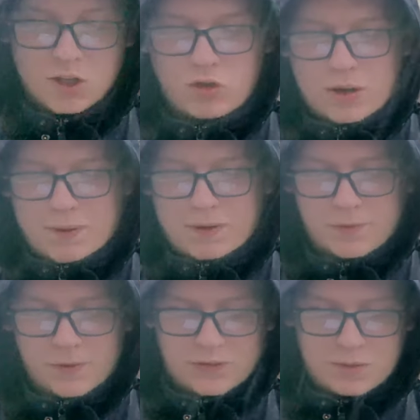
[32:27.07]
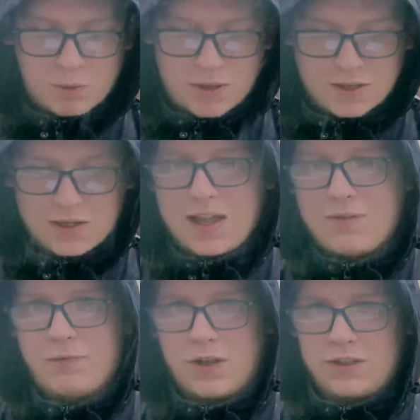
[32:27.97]
twelve pounds fifteen p
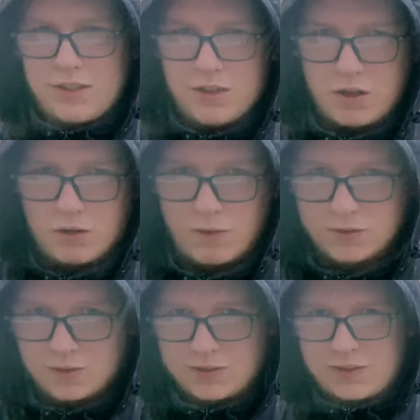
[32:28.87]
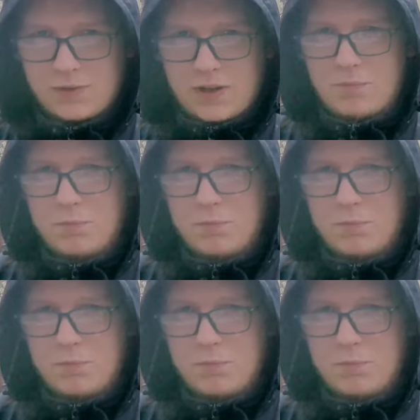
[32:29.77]
and thirteen euros ninety-five,